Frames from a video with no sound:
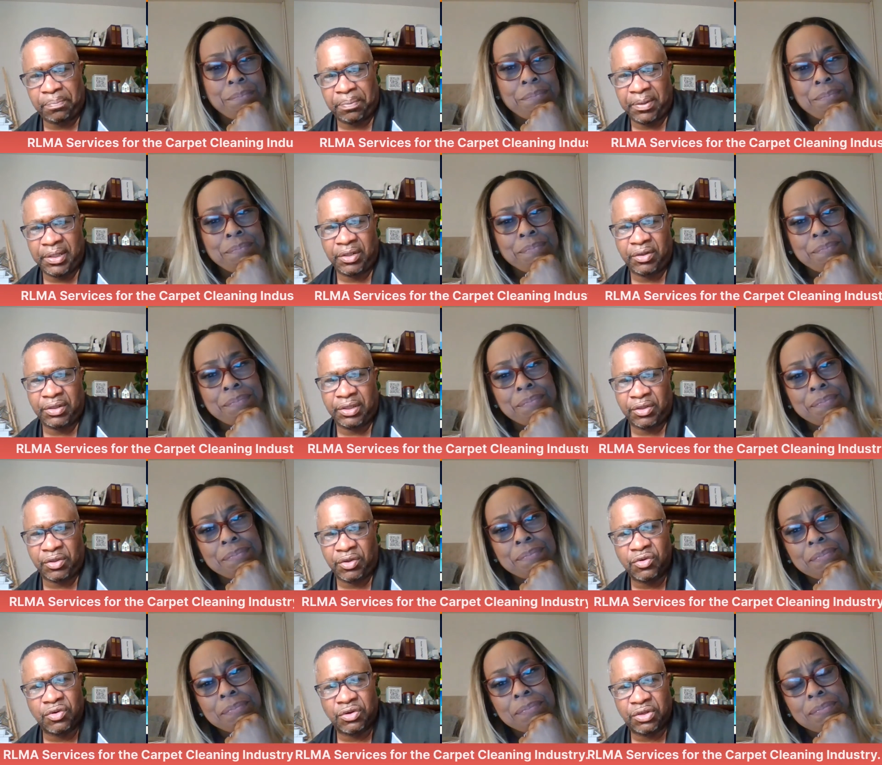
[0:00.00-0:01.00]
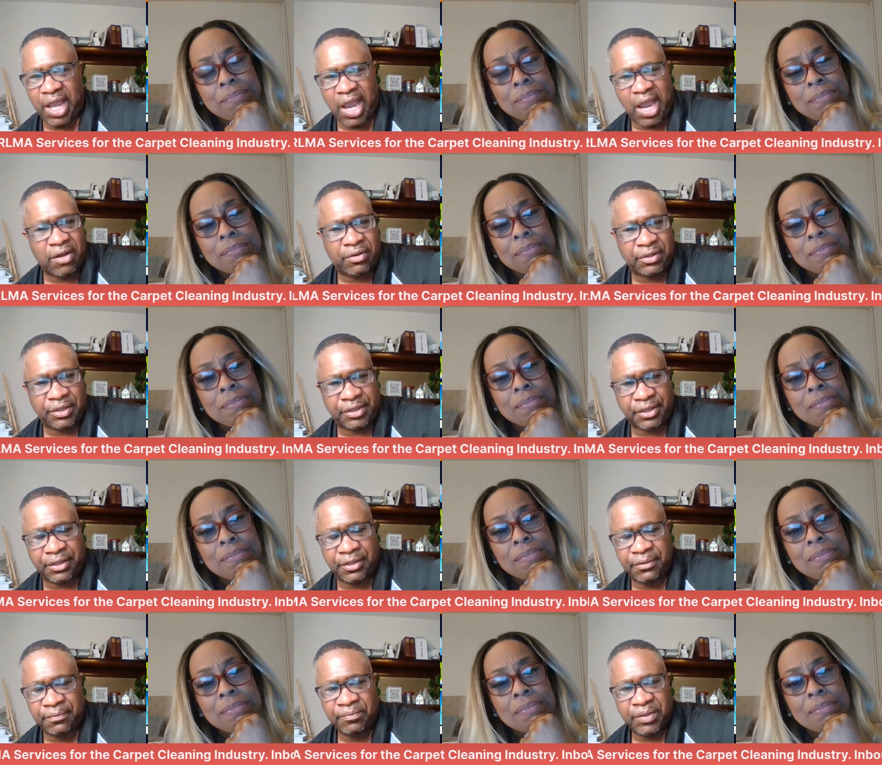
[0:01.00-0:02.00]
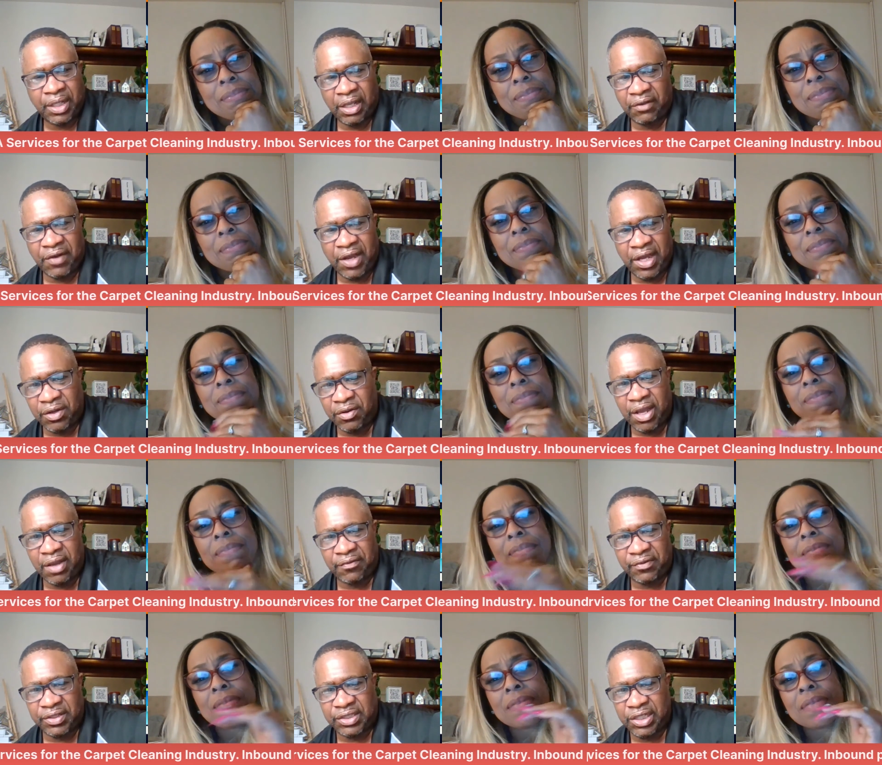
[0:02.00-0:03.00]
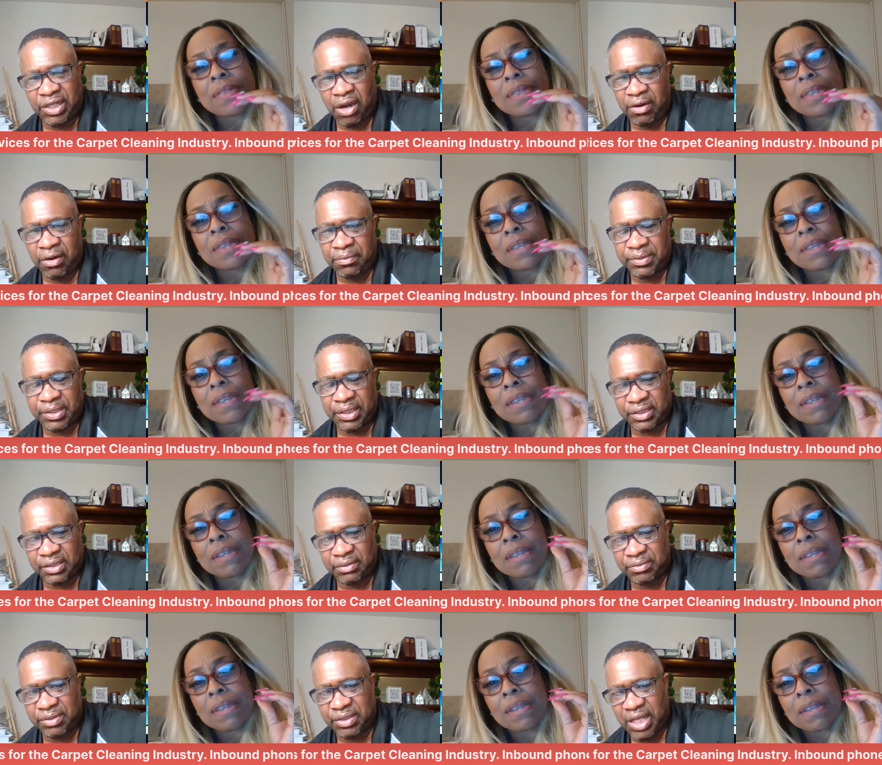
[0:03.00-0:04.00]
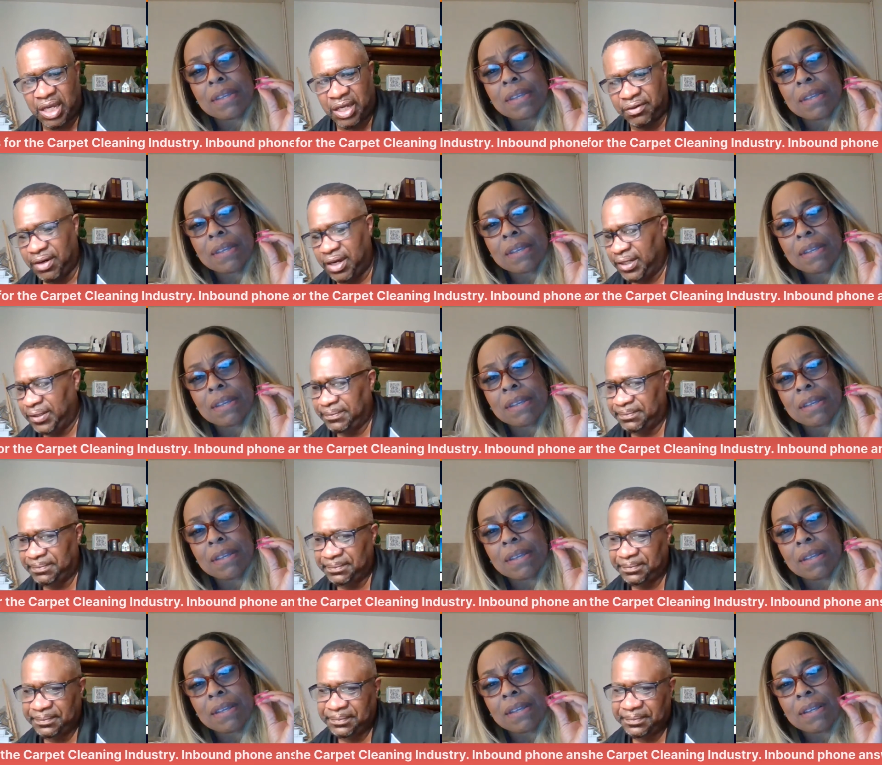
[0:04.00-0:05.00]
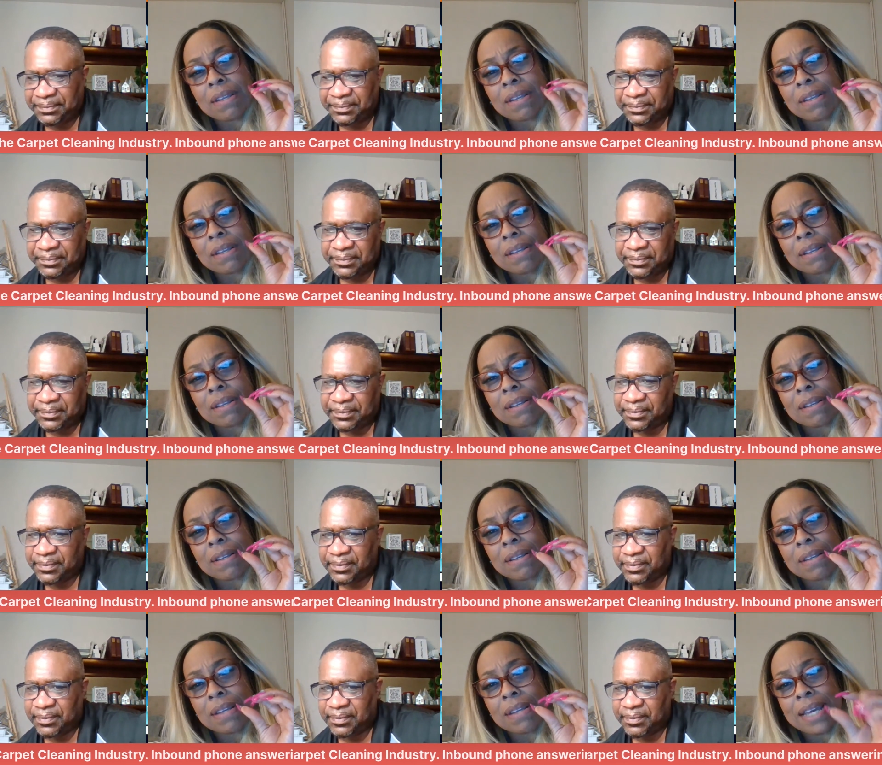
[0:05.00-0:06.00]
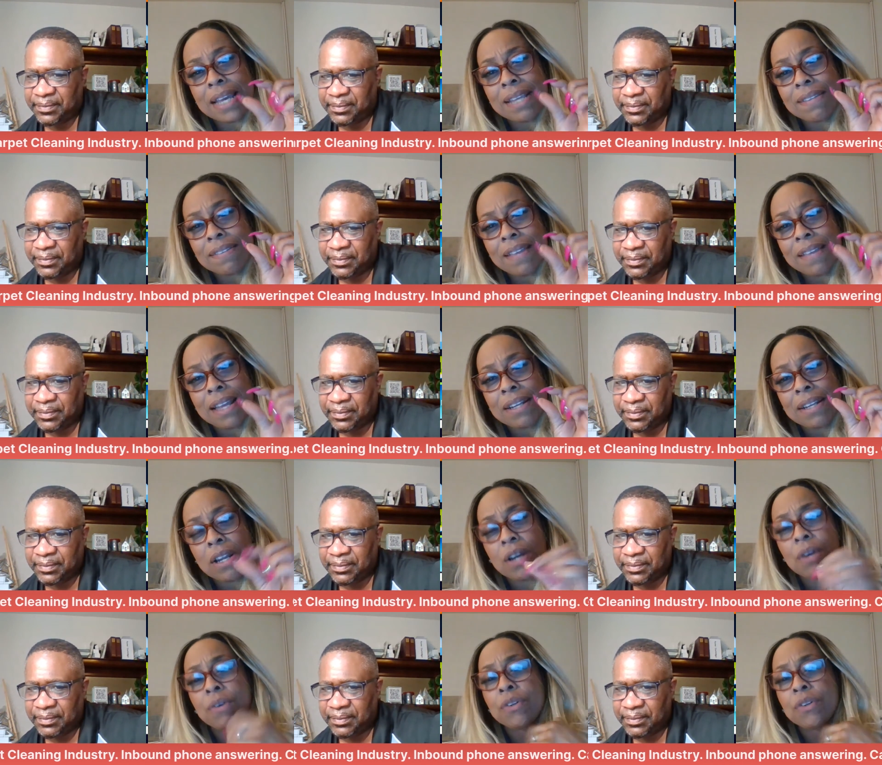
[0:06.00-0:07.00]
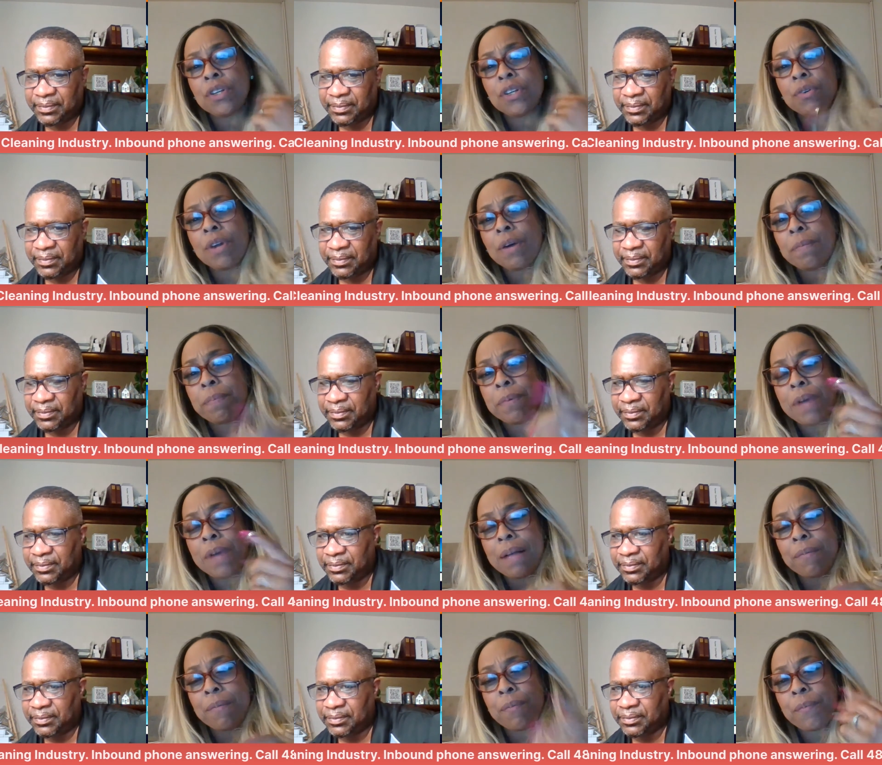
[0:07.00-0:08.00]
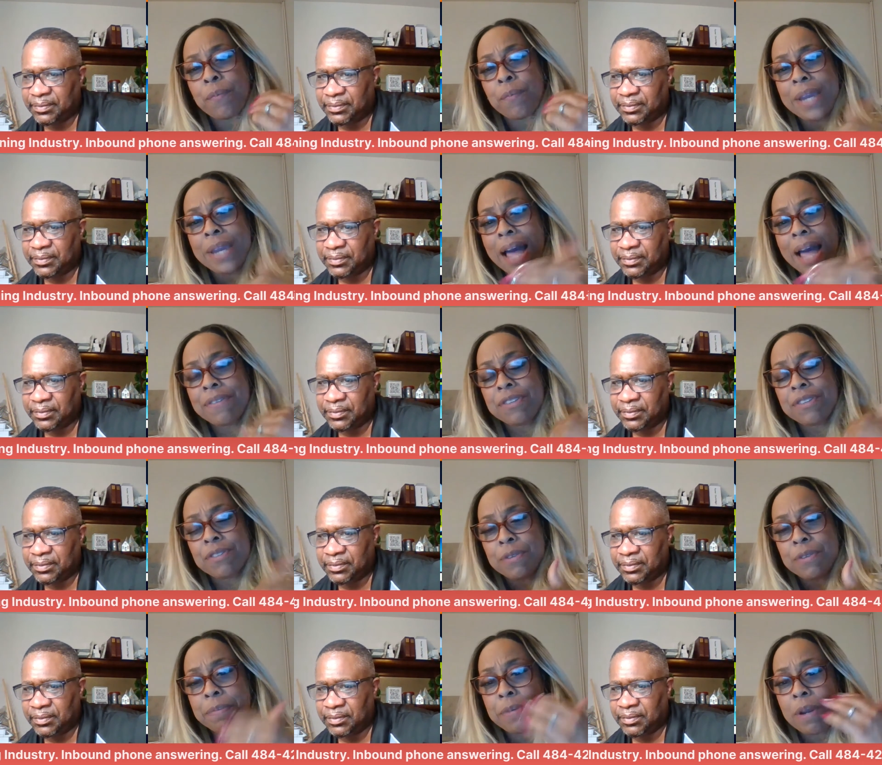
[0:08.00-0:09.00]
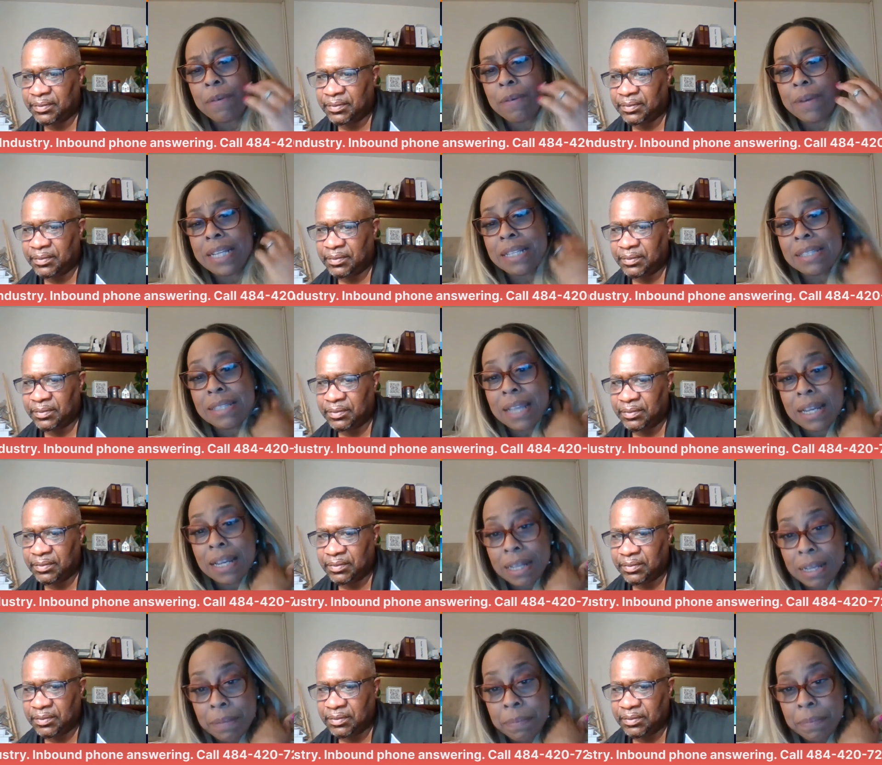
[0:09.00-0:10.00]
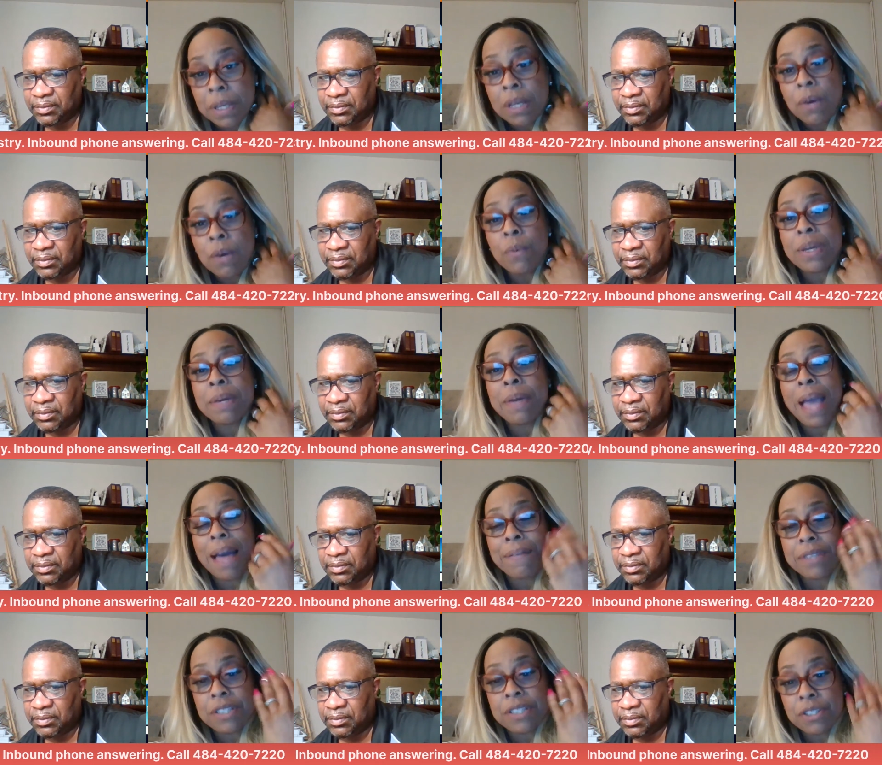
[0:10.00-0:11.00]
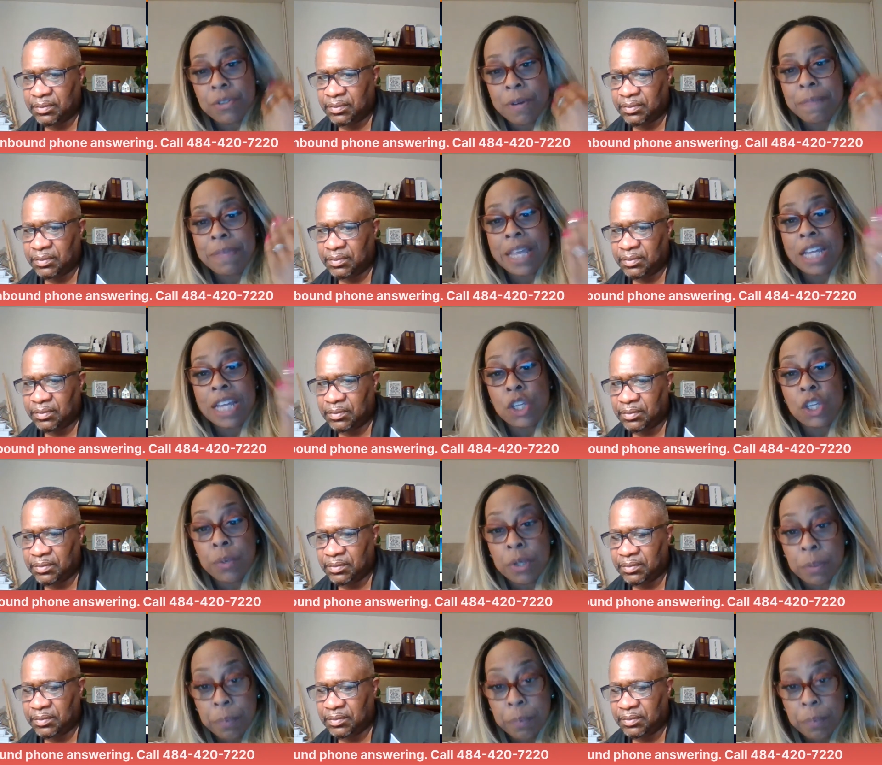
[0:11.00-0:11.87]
Speaker 1: put it on the Google Calendar if I don't have a CRM system. Is that correct?
Speaker 2: Yes and no. You don't. Uh, we have a script already set up. We have a script that you would